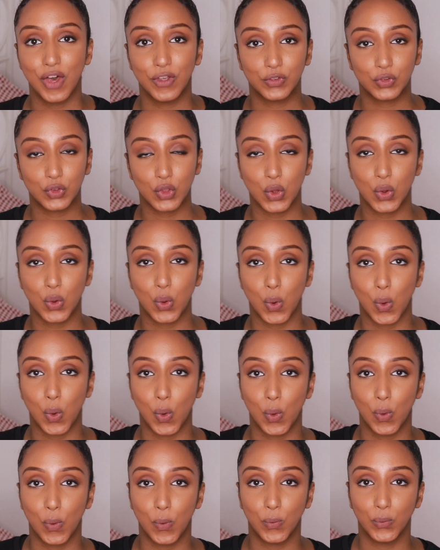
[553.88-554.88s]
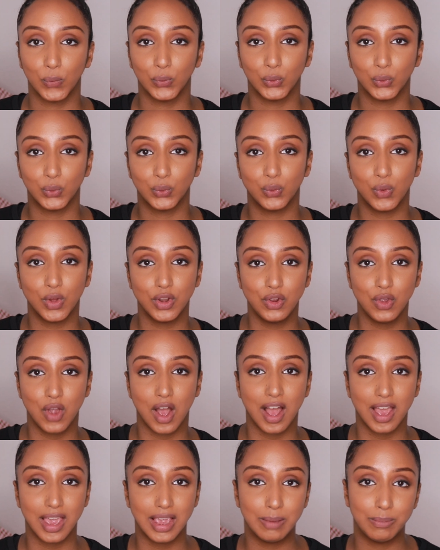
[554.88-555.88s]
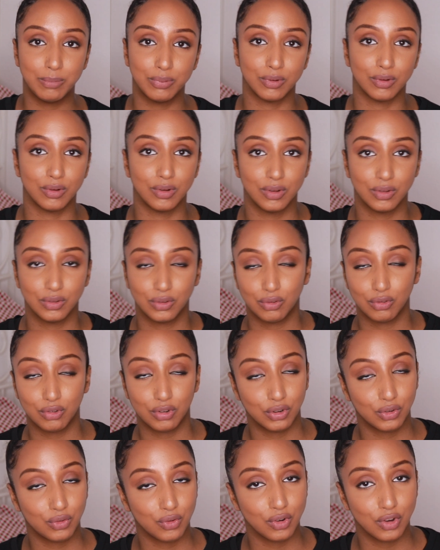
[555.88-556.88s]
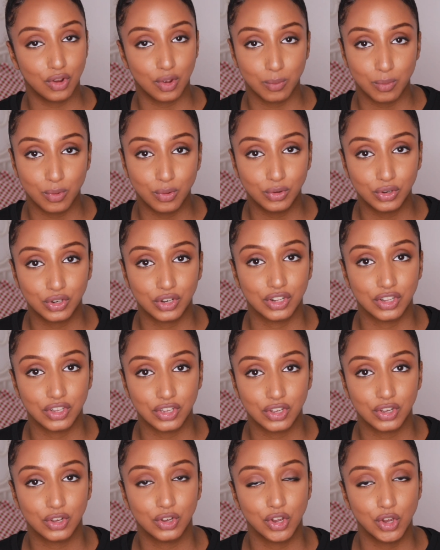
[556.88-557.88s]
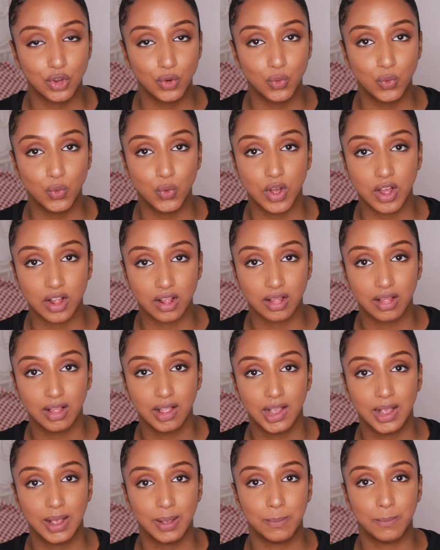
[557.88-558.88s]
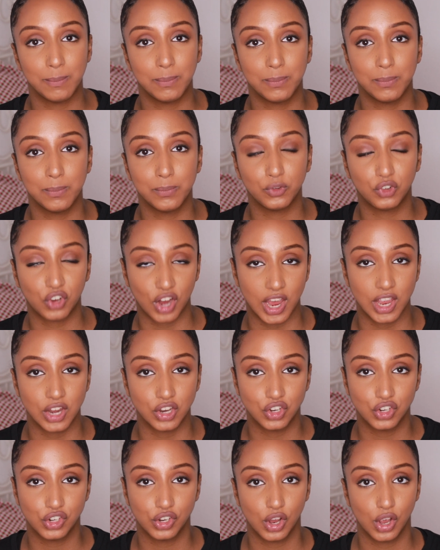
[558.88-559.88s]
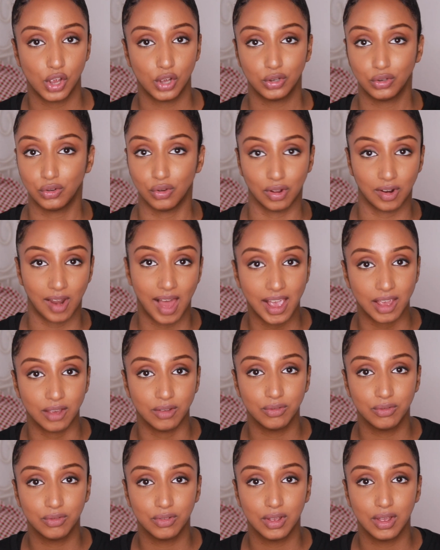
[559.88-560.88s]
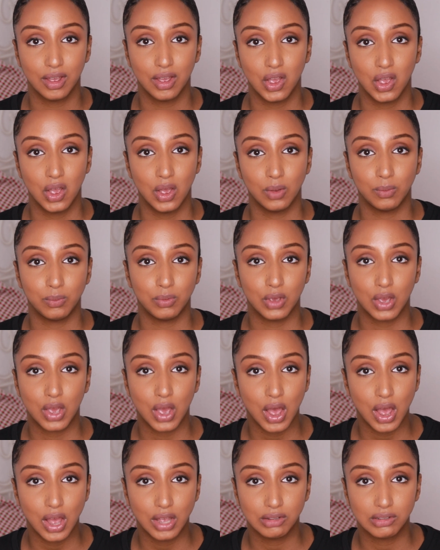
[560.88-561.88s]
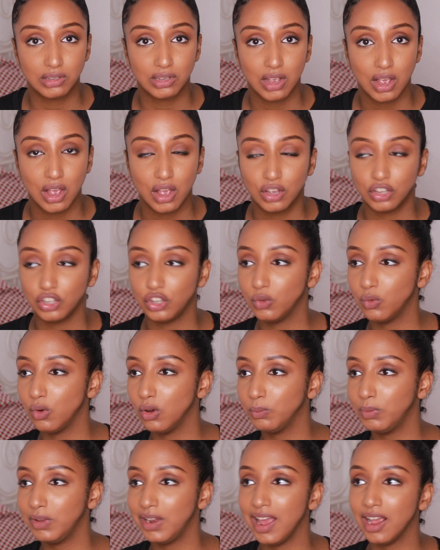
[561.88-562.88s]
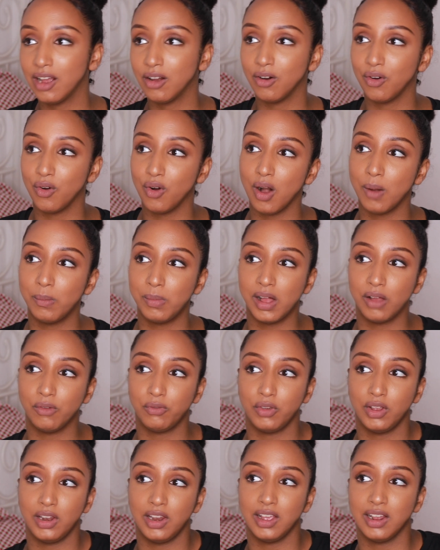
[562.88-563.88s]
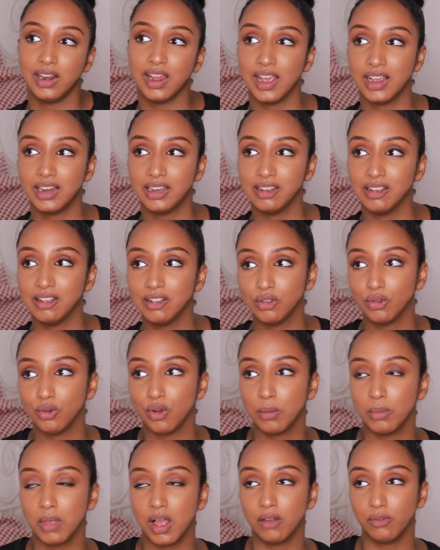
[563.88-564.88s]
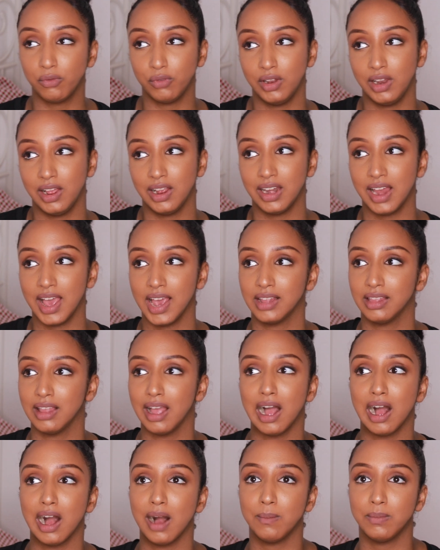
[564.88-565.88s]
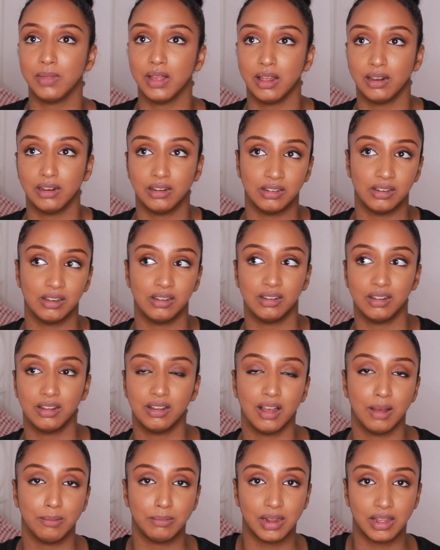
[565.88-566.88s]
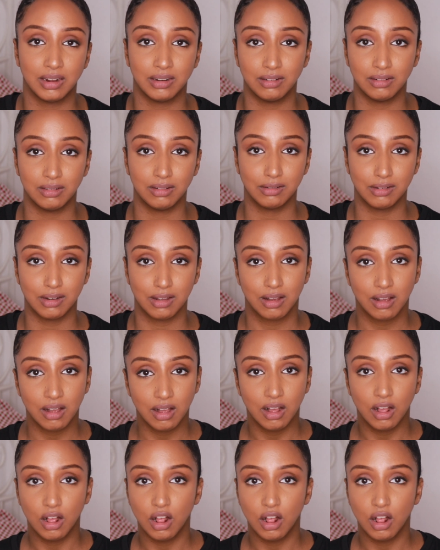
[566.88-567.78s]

So when you are able to control your emotions, you will change your life. Because you won't be like, oh, I'm not feeling like this, or I'm not feeling like that, I'm not.